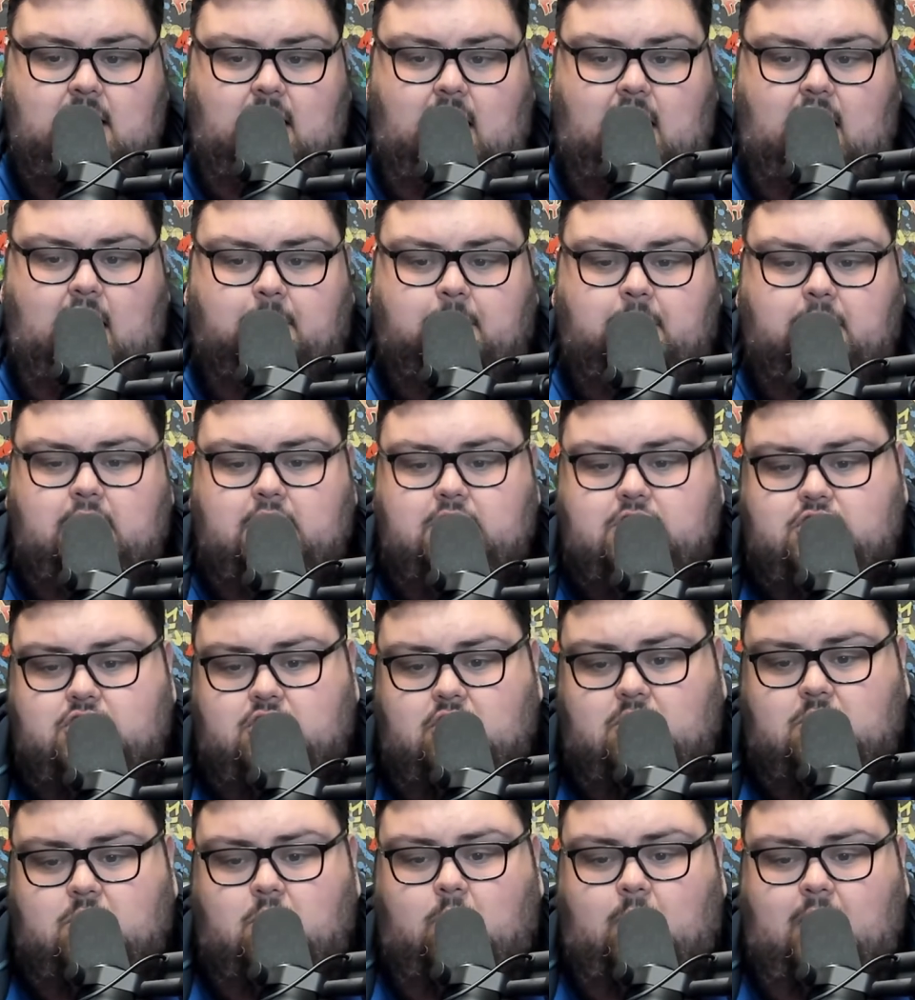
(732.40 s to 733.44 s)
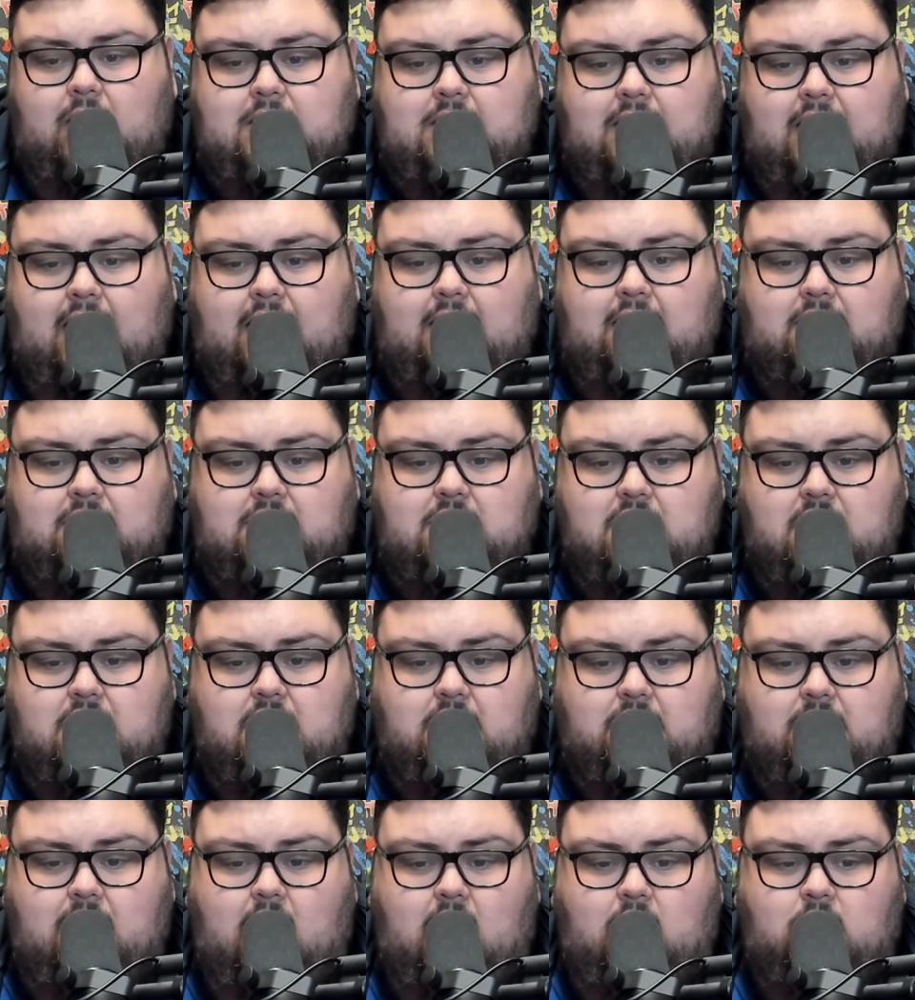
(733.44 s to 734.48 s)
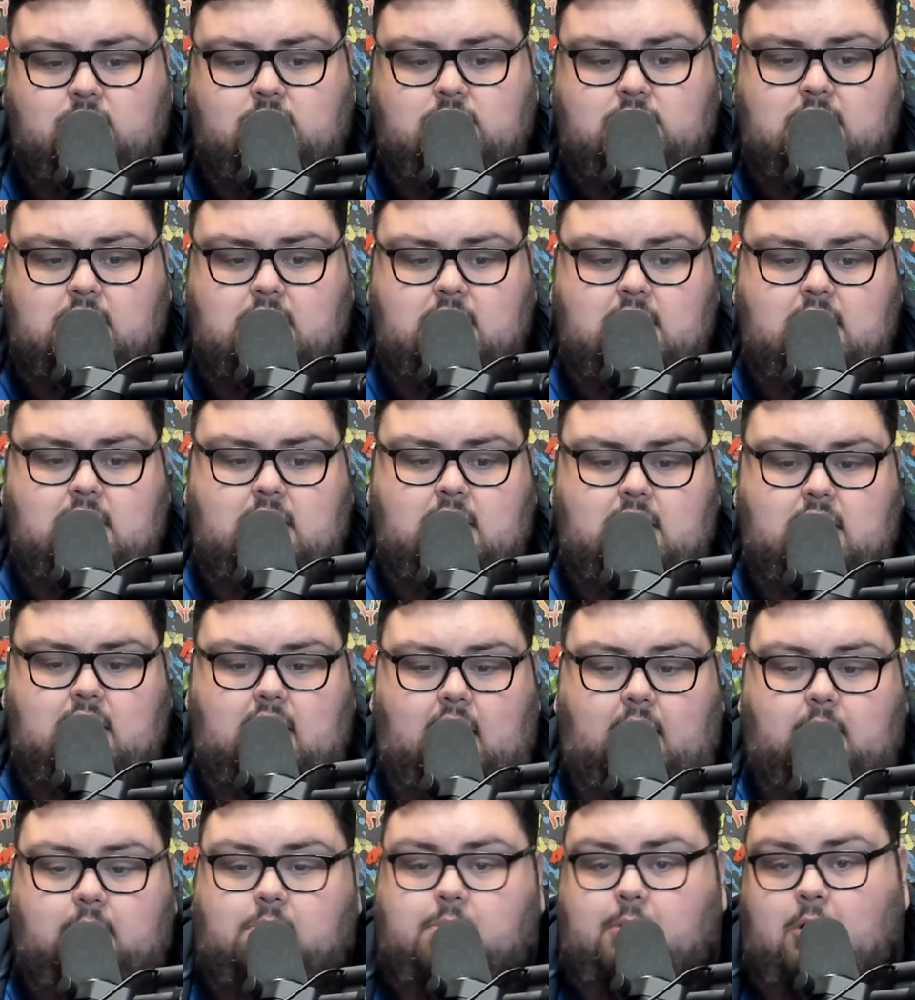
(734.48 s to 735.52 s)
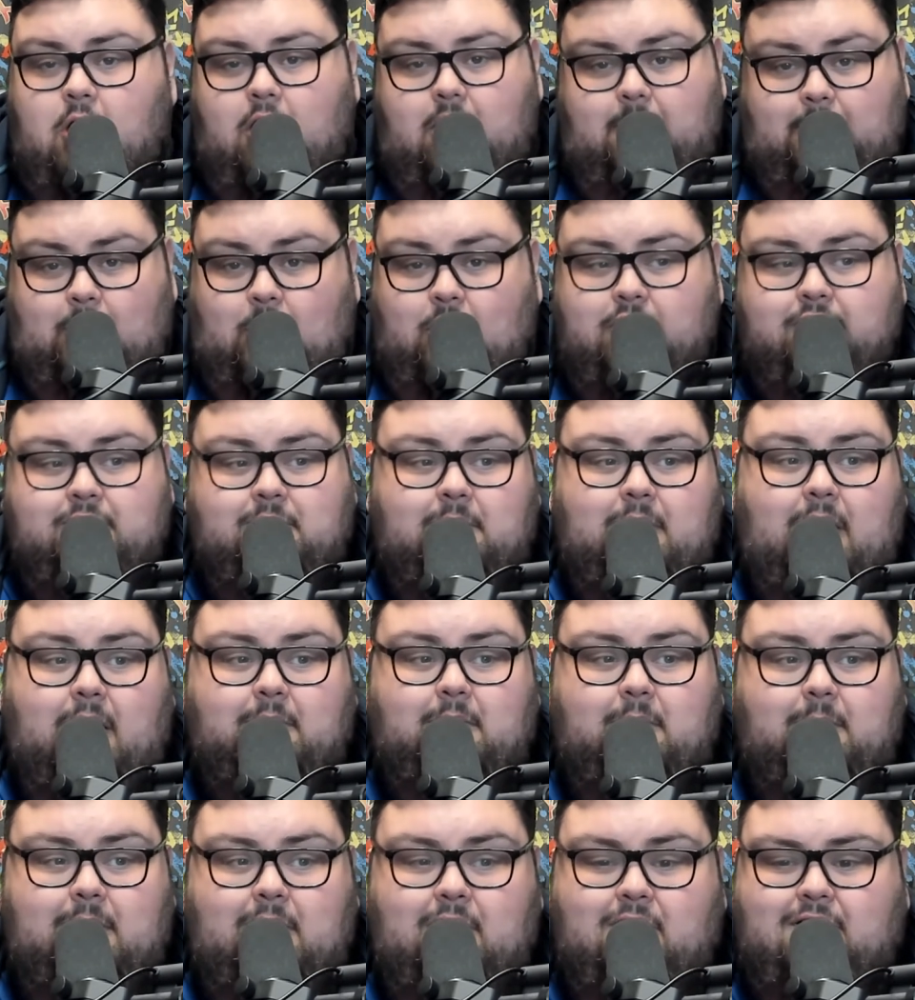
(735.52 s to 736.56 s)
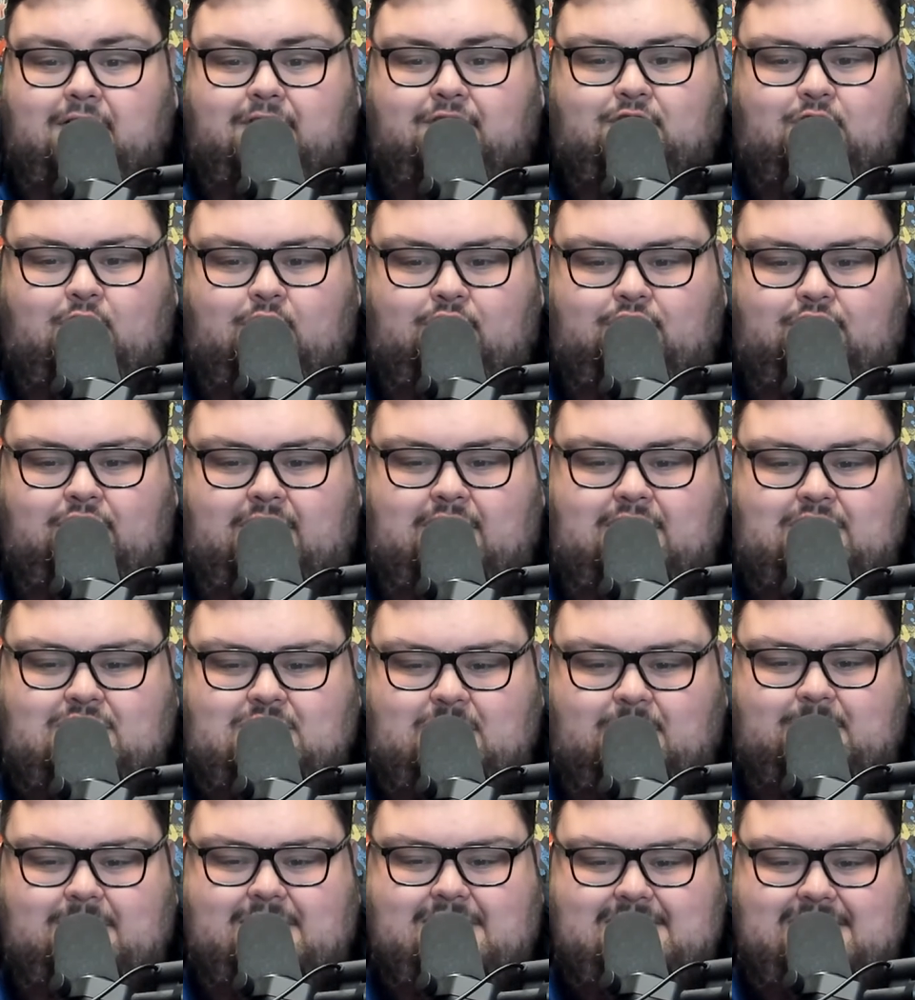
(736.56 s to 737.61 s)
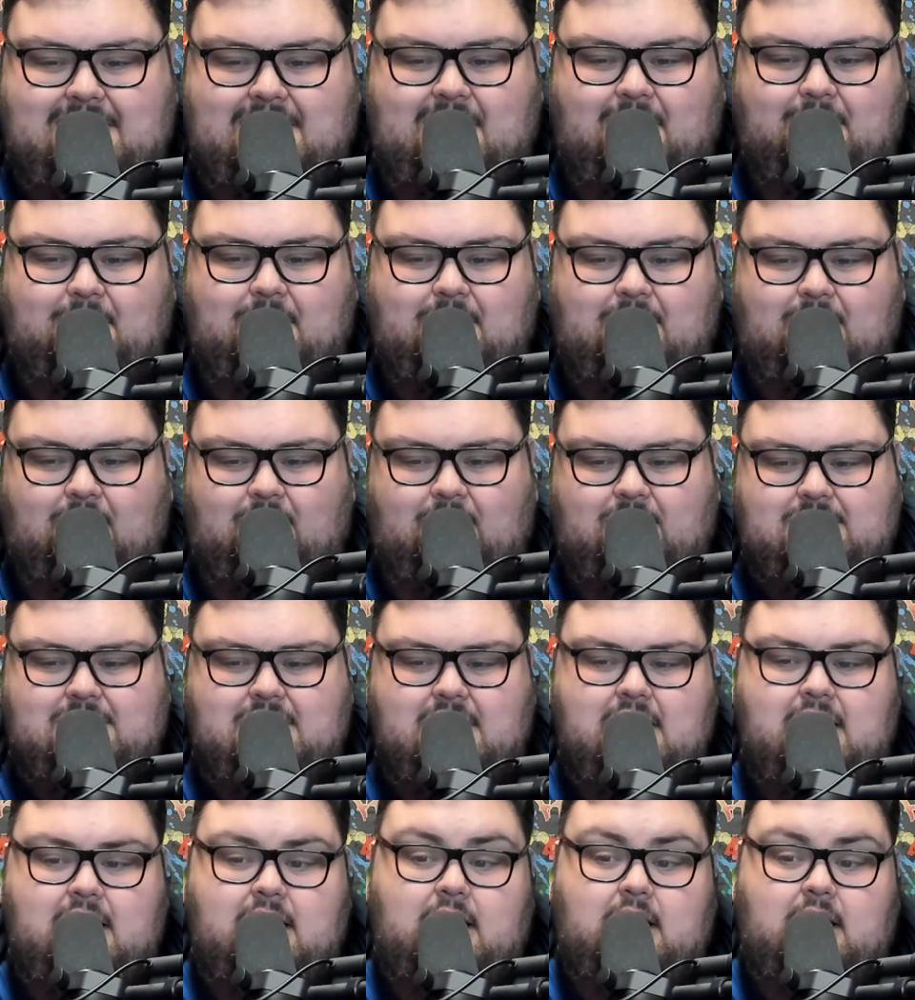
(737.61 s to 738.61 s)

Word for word: Polishchuk will want to get it to the ground, and both of them probably be looking for a finish, so we'll see how it goes.